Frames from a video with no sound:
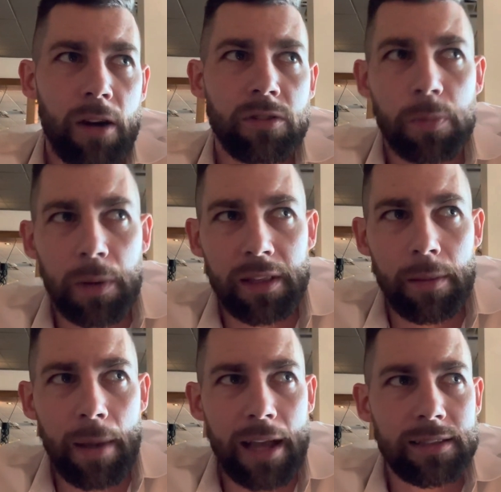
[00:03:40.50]
speak the
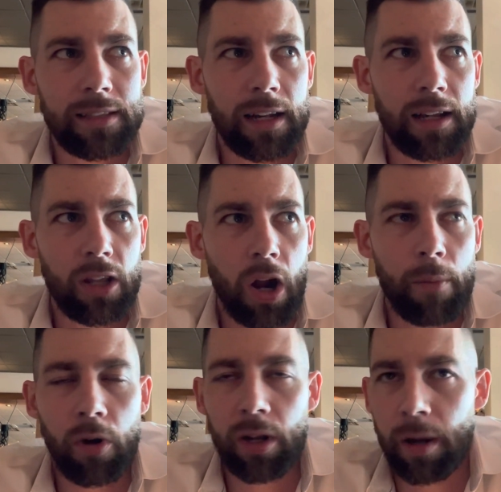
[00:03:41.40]
best, and you know,
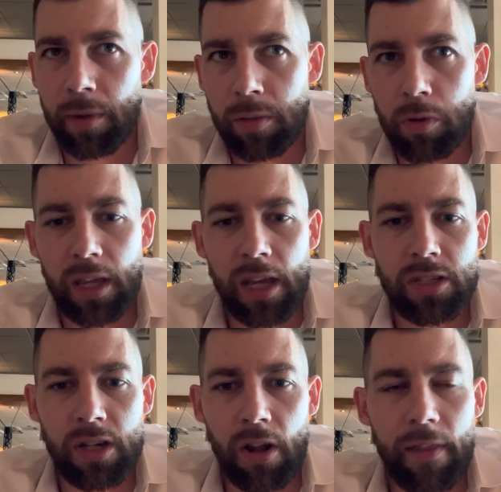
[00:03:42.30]
I'm working on my
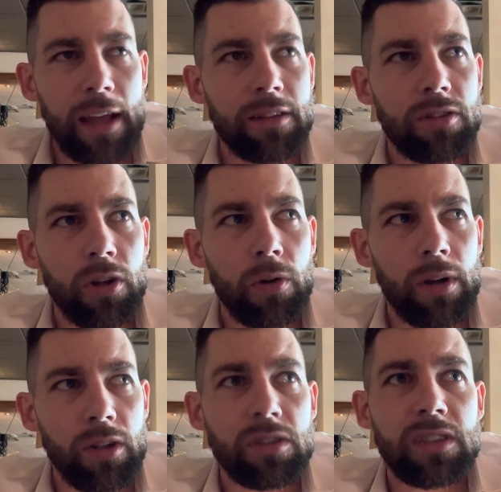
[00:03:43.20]
communication and all that too,
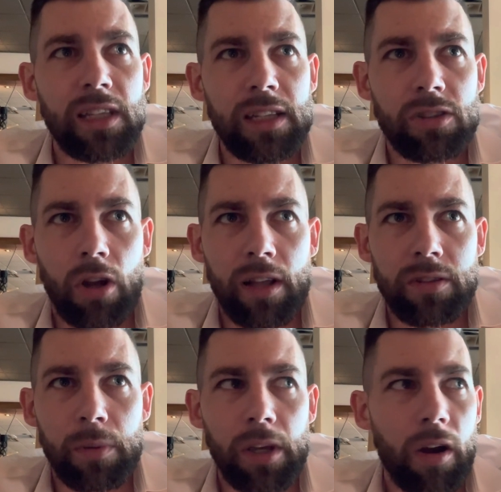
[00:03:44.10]
and you'll see this all as
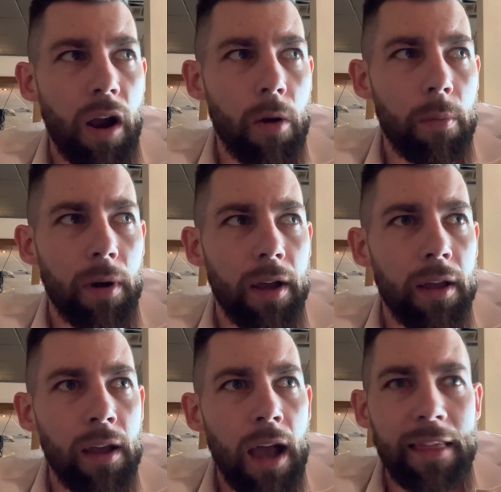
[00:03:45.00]
we grow. But
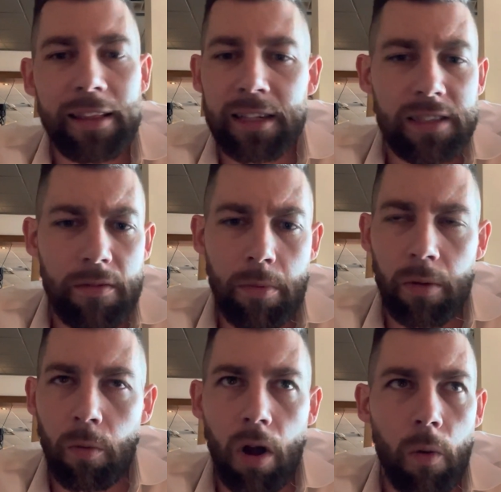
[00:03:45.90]
I think that's everybody.
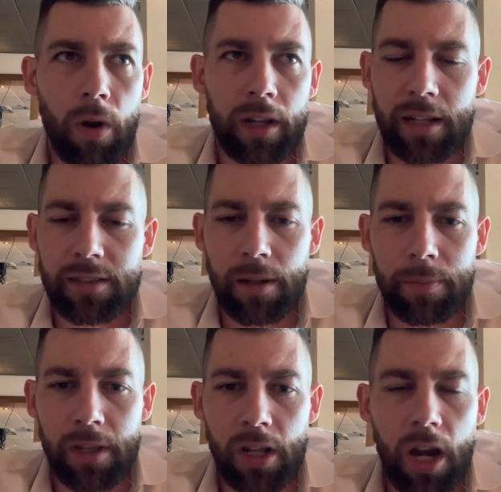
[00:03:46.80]
We're all working on
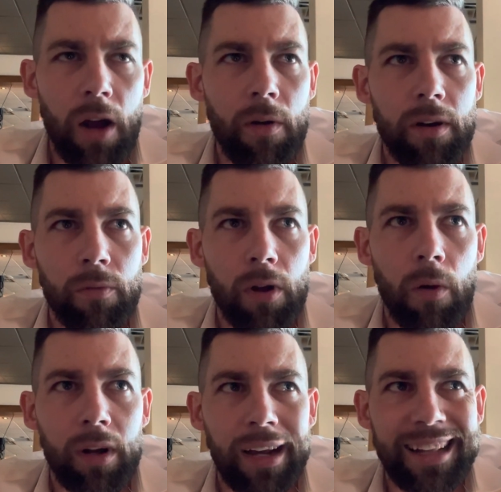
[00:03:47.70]
something, you know, and if we all
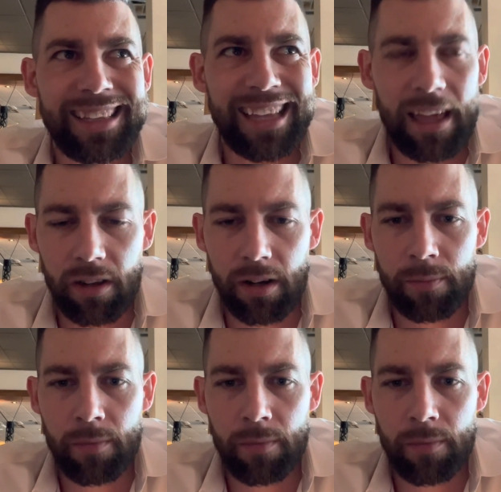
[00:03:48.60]
work on it together,